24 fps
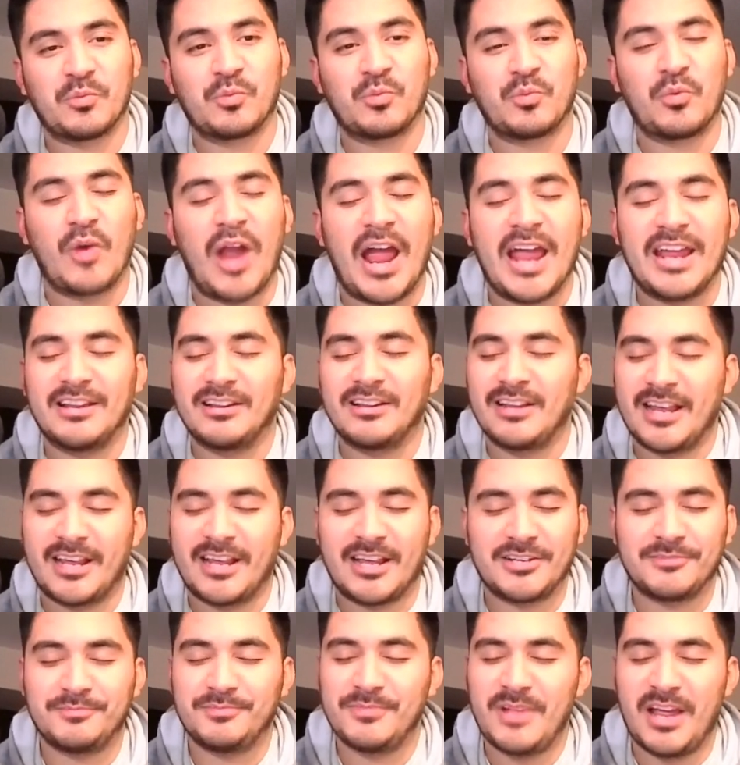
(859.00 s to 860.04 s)
right,
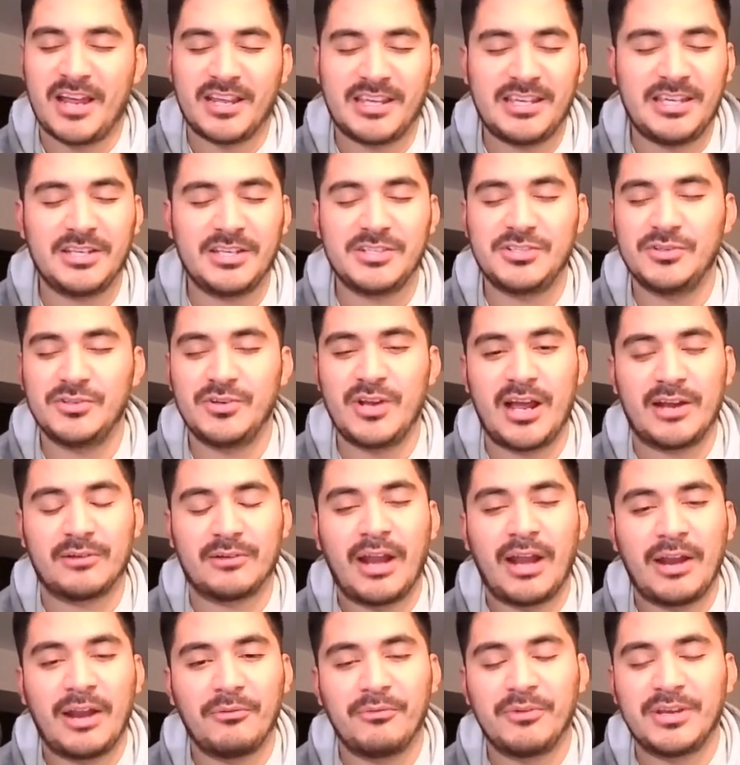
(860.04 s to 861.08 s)
like I, I kid you
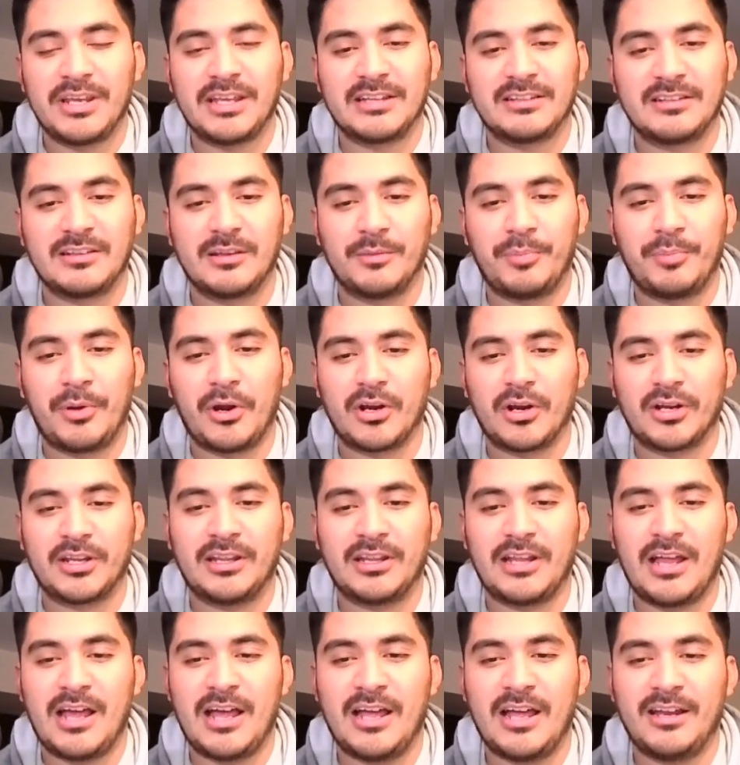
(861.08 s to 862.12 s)
not, right when we get to the
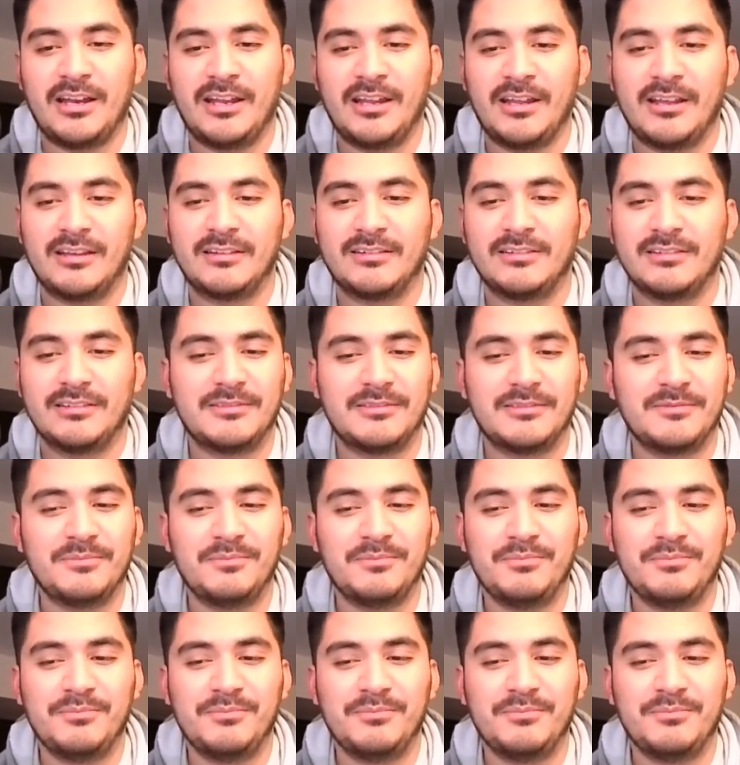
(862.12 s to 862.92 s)
parking lot is